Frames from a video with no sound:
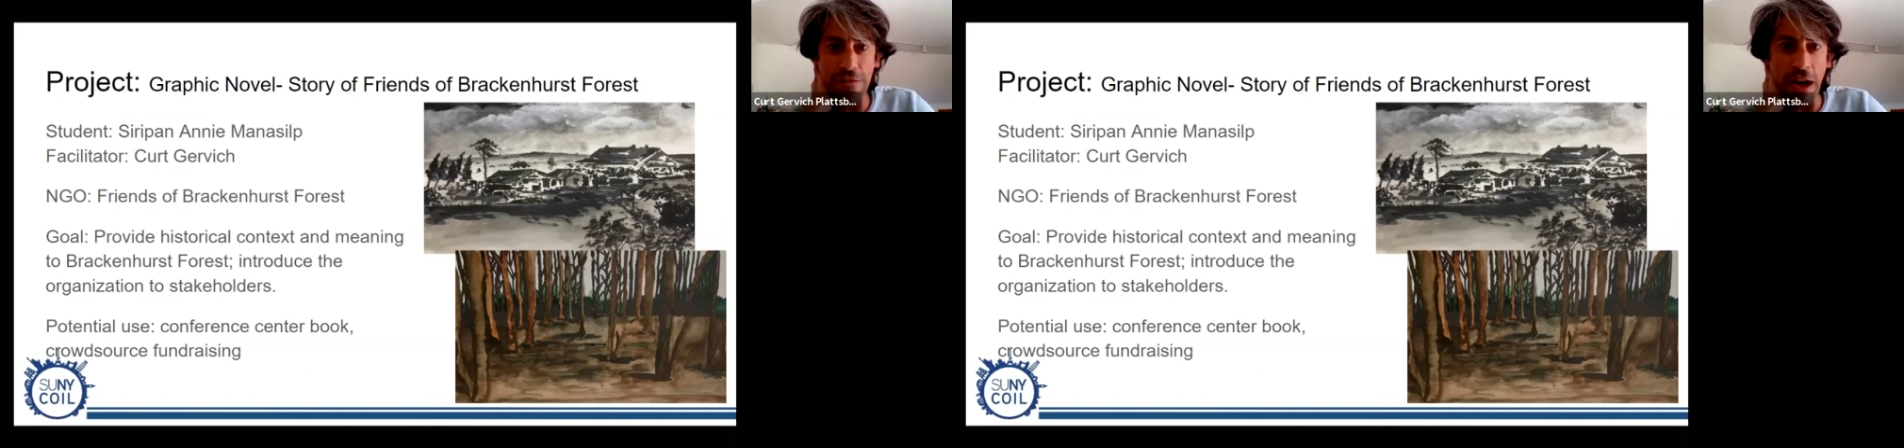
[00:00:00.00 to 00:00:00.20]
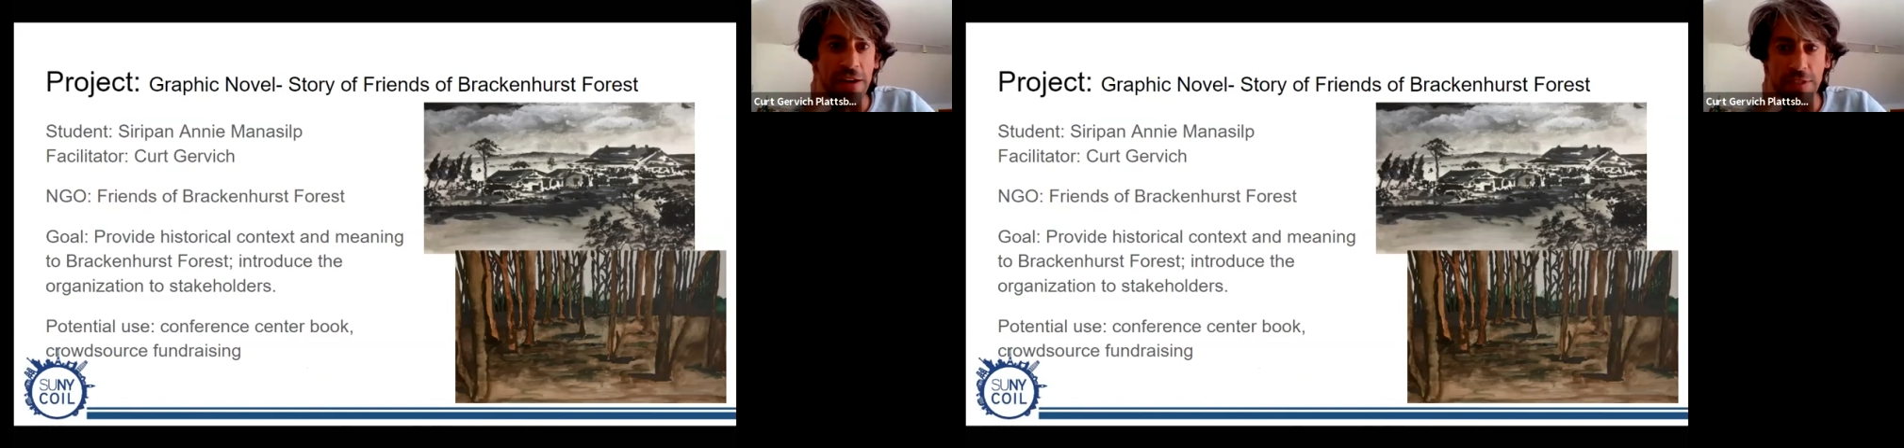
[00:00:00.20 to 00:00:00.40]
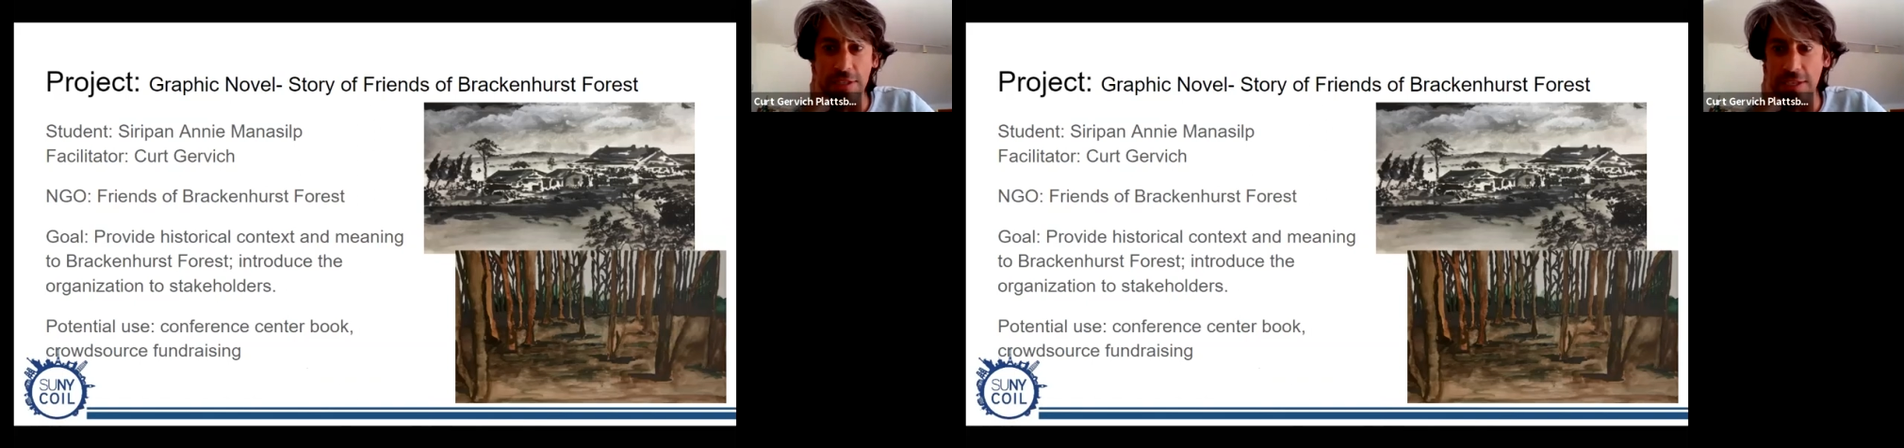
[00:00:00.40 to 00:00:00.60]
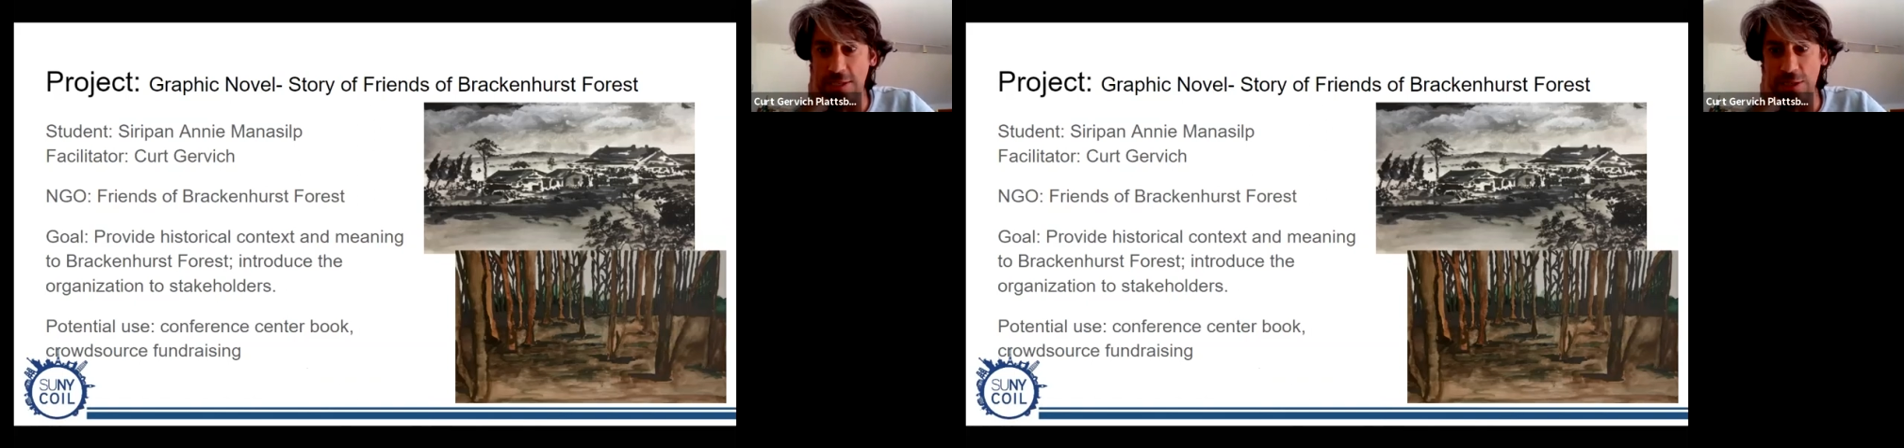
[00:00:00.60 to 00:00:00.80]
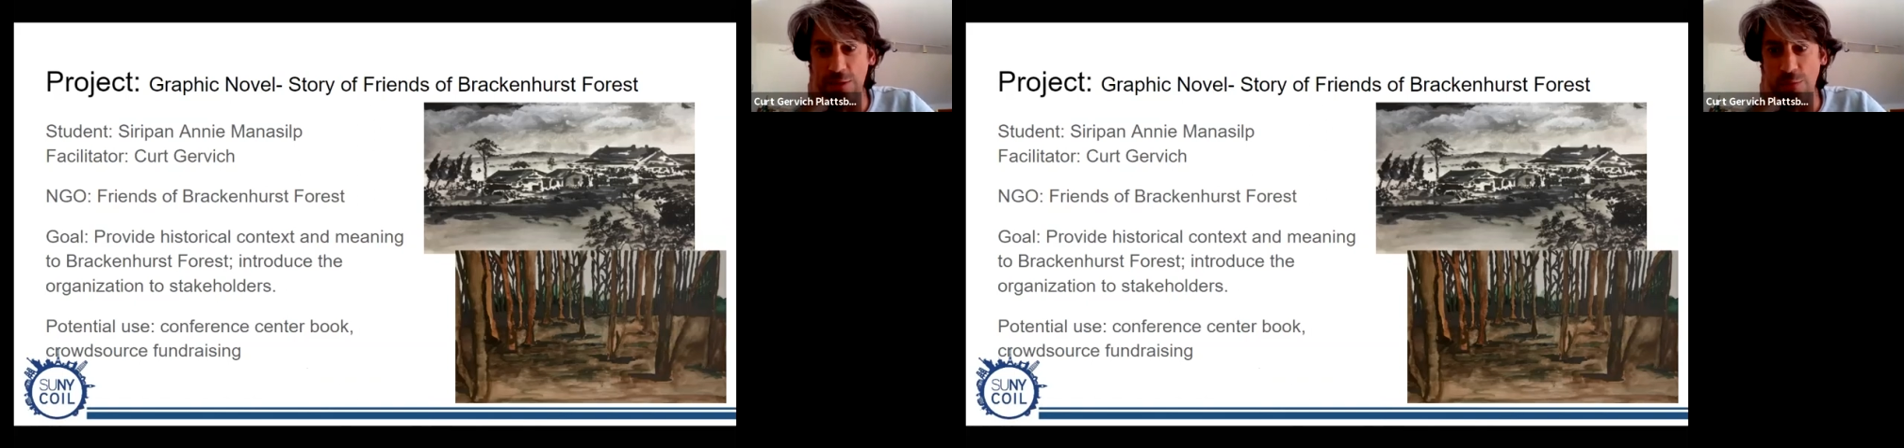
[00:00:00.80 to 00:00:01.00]
5 and
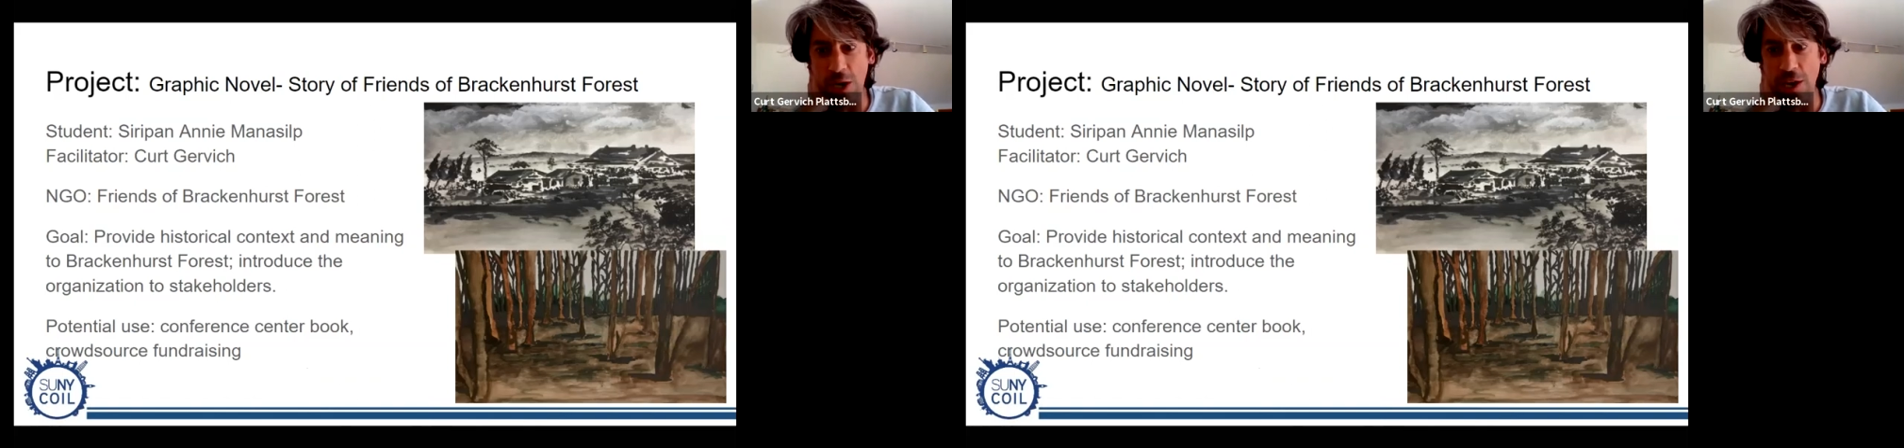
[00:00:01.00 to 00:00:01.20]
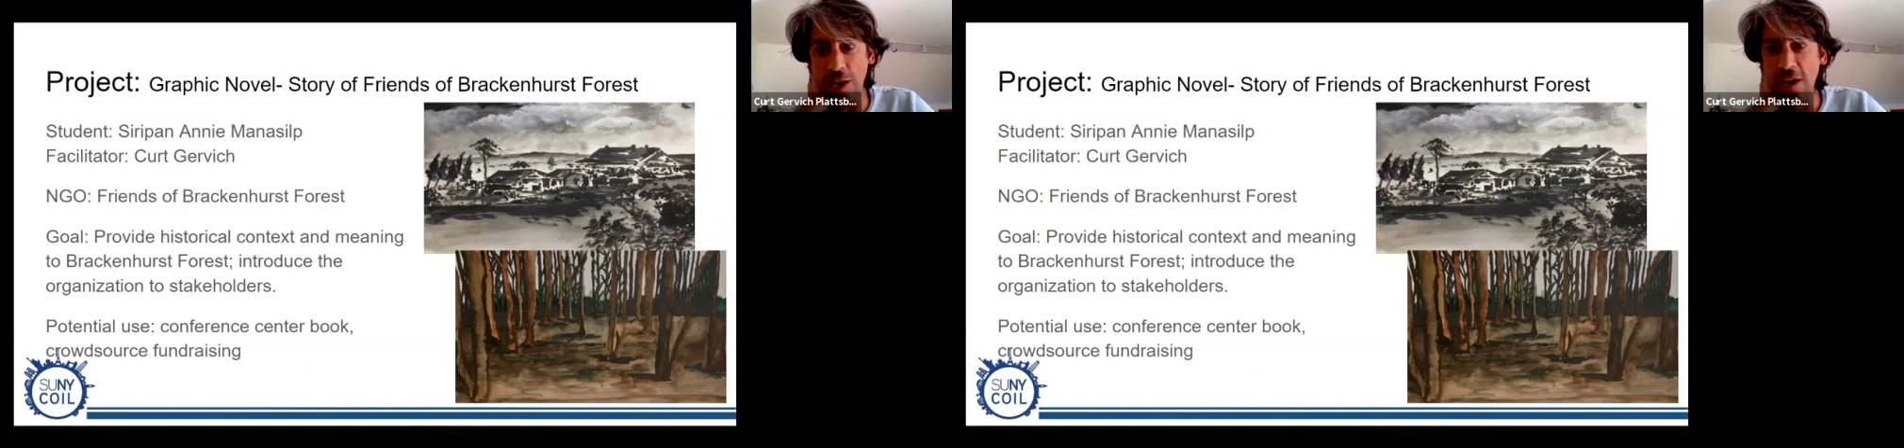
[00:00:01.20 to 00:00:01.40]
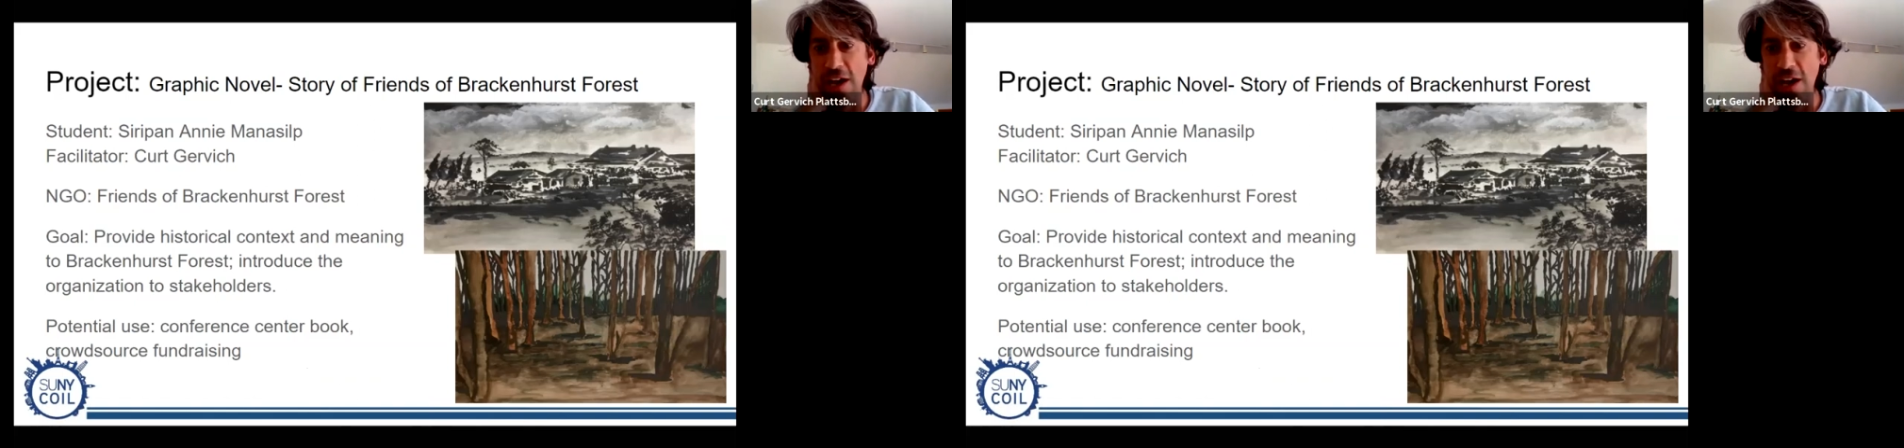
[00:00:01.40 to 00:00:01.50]
6 in the morning.